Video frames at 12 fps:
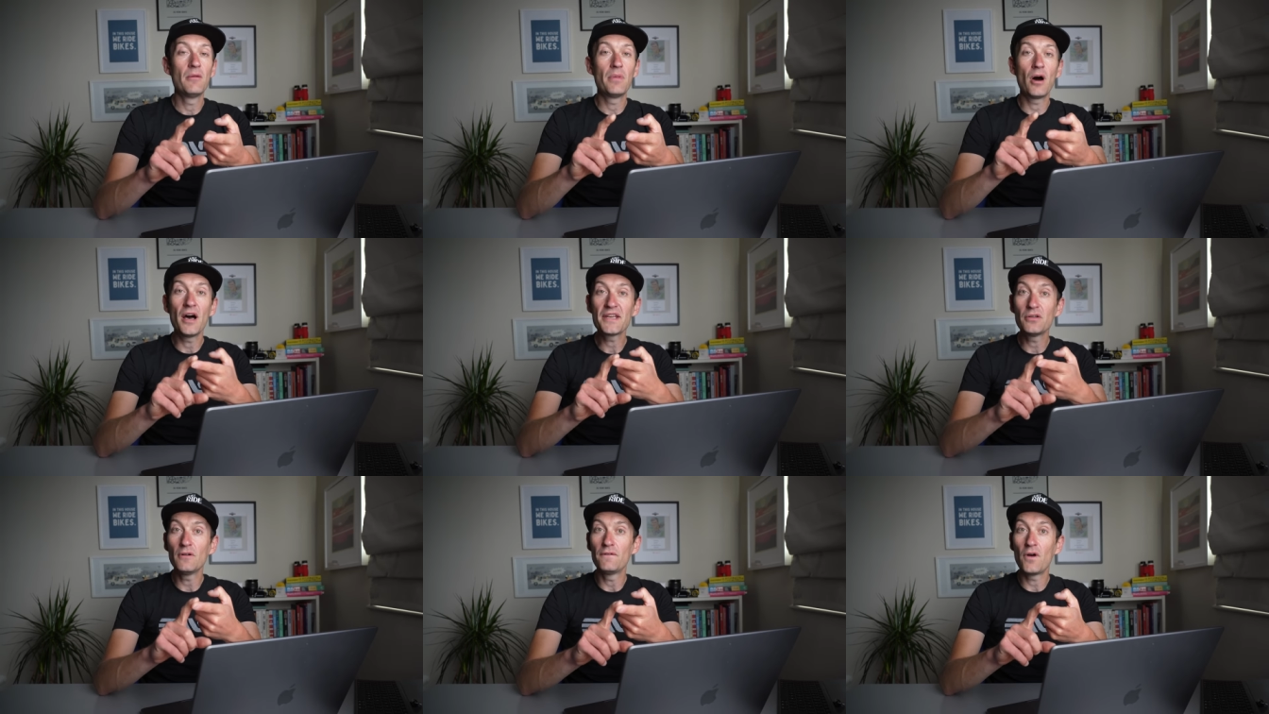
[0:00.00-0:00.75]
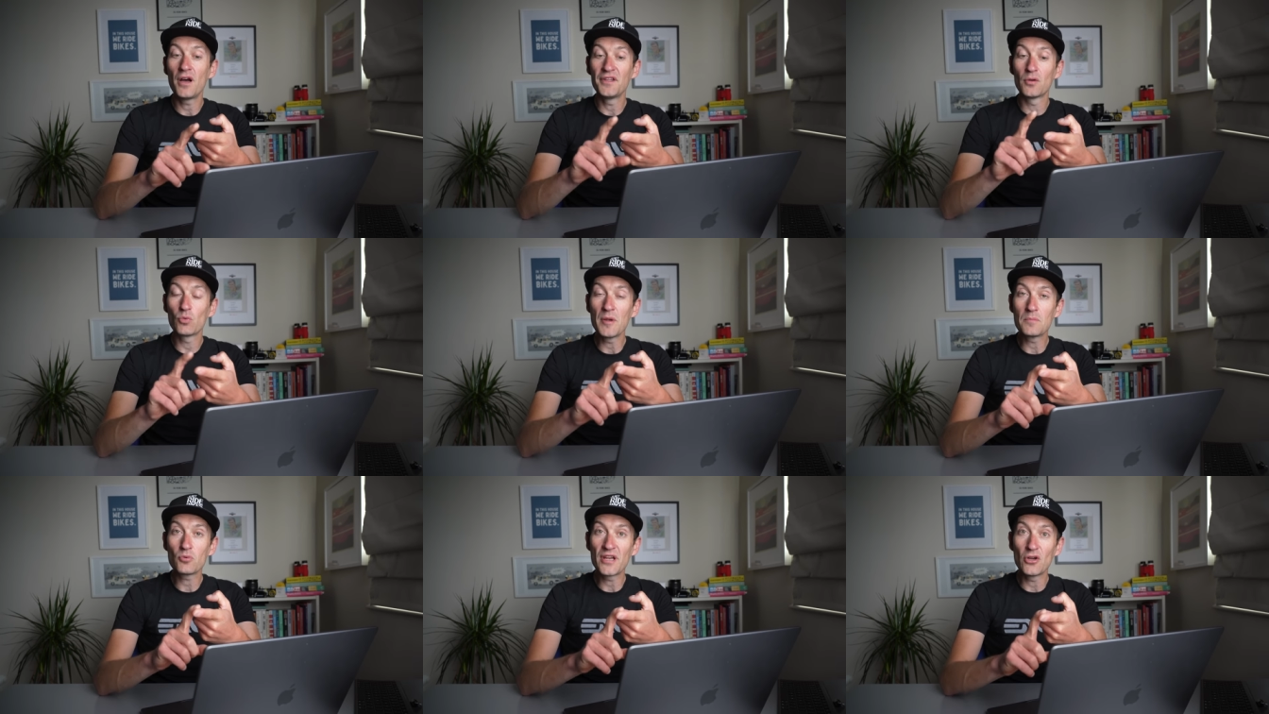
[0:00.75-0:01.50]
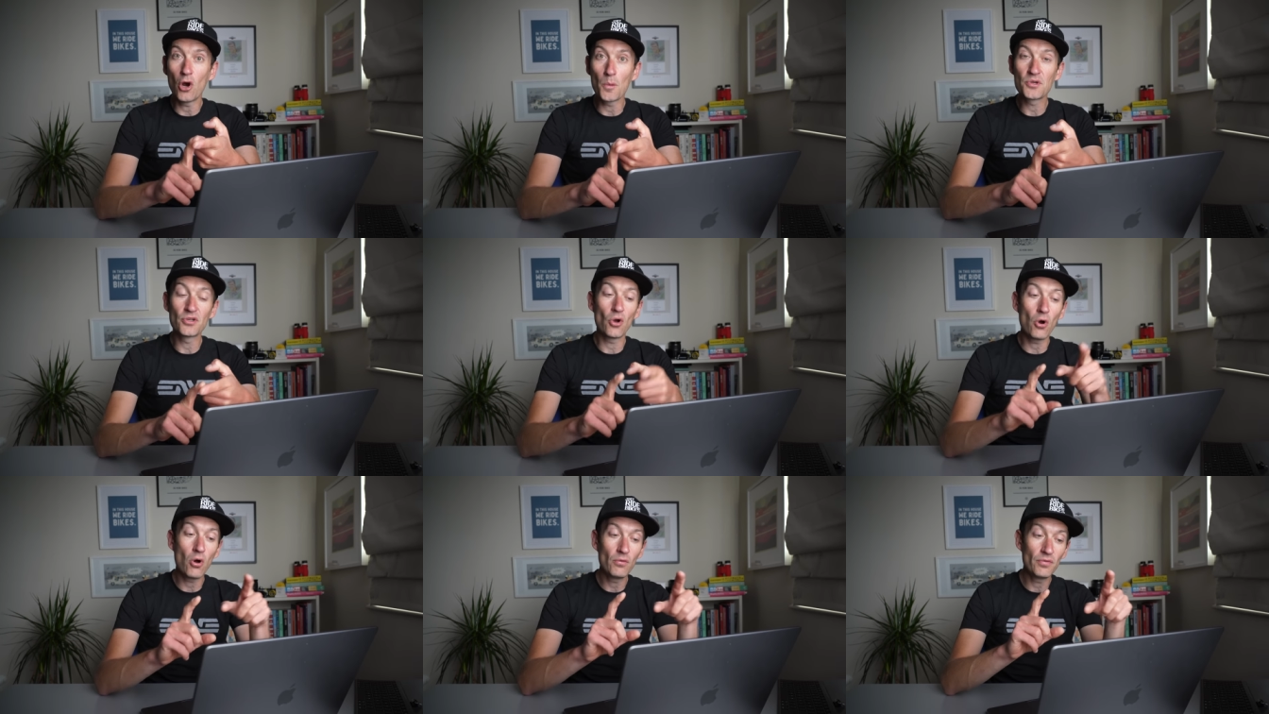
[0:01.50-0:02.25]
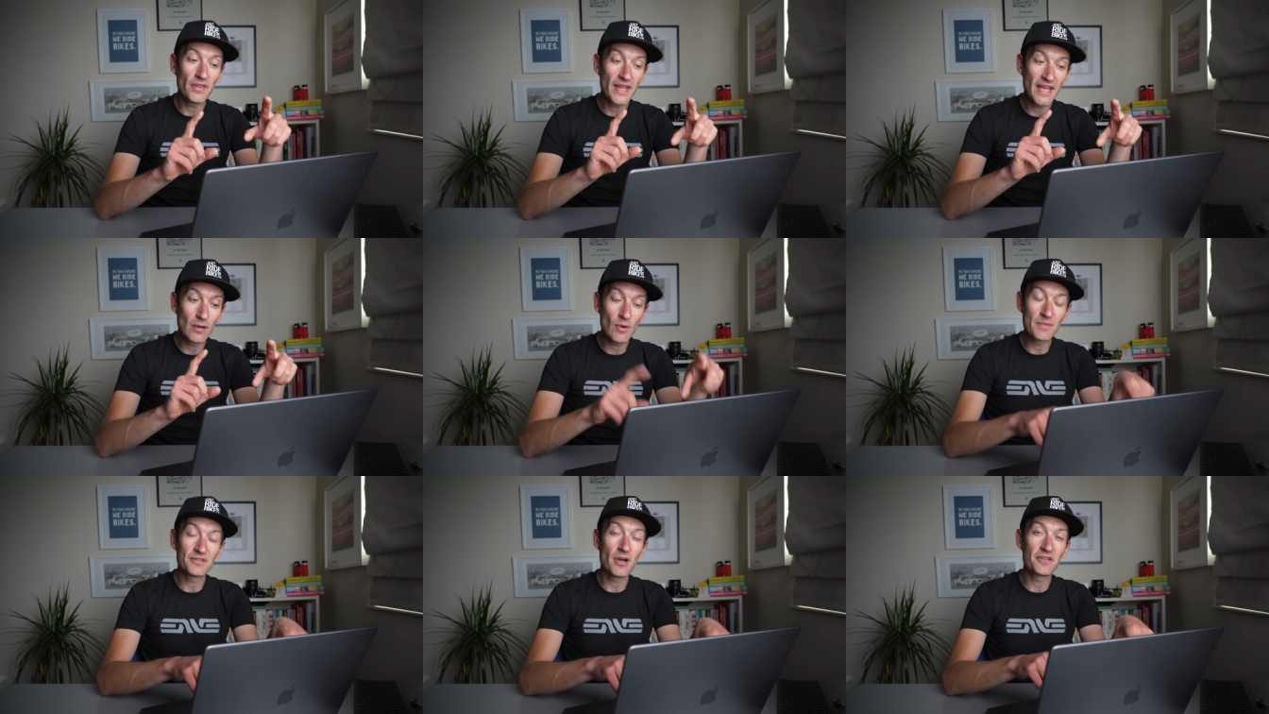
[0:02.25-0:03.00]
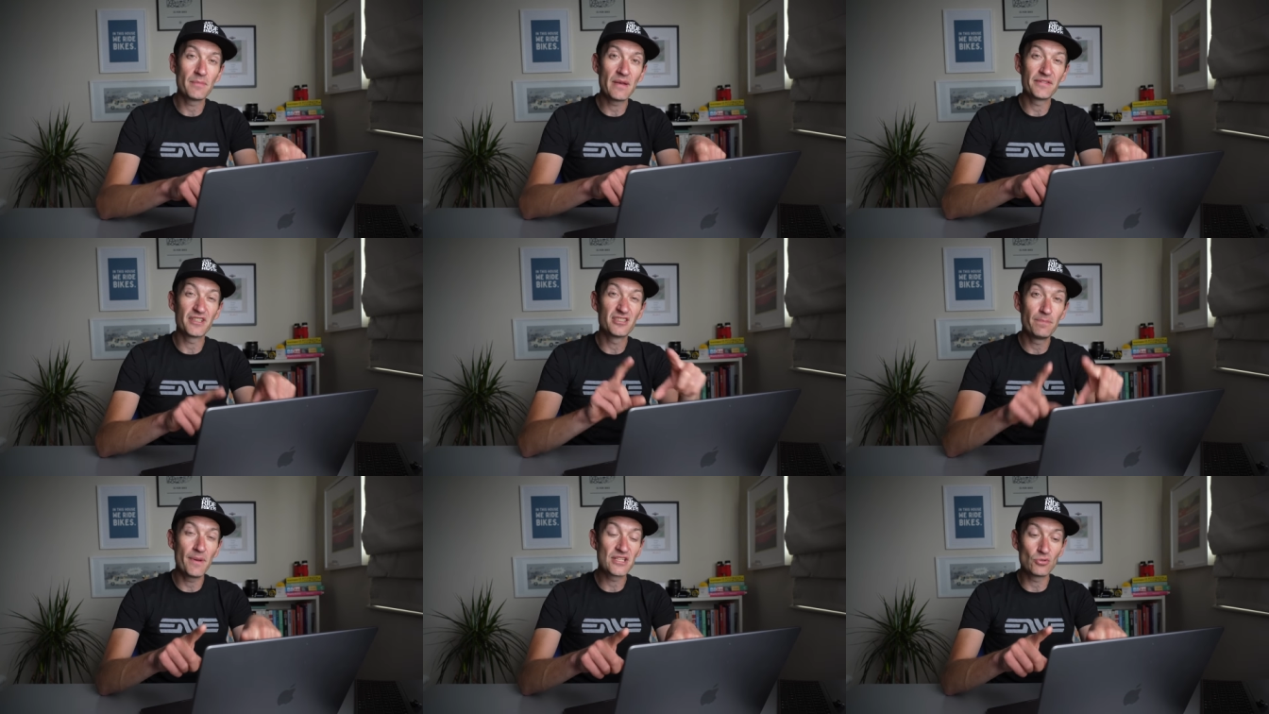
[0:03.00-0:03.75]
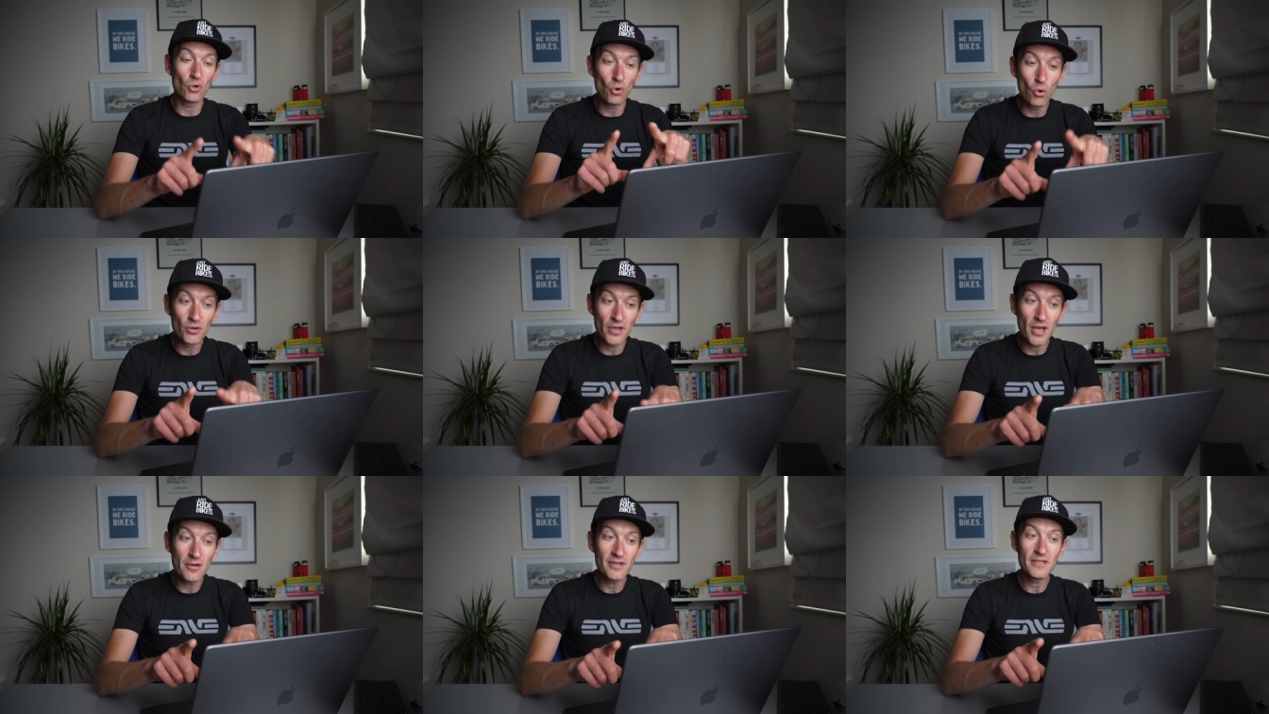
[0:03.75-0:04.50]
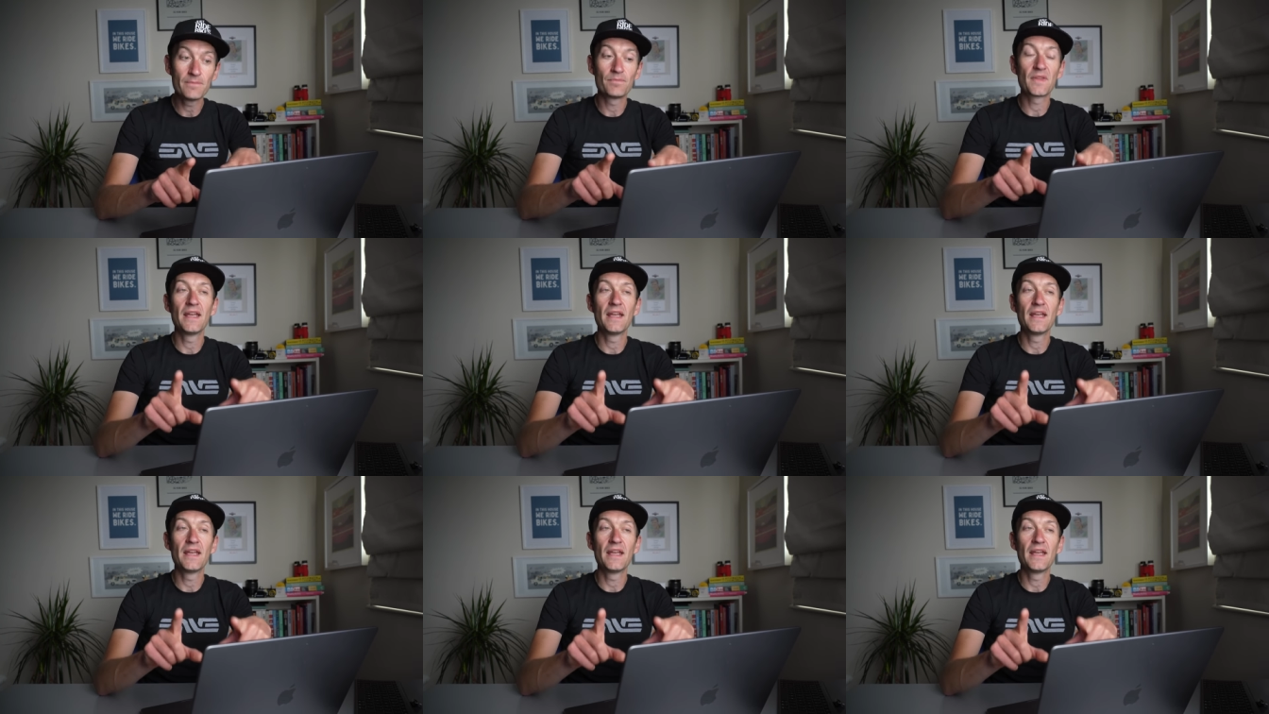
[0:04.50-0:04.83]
but I couldn't find the rim brake option on their website, so maybe it's a special order only.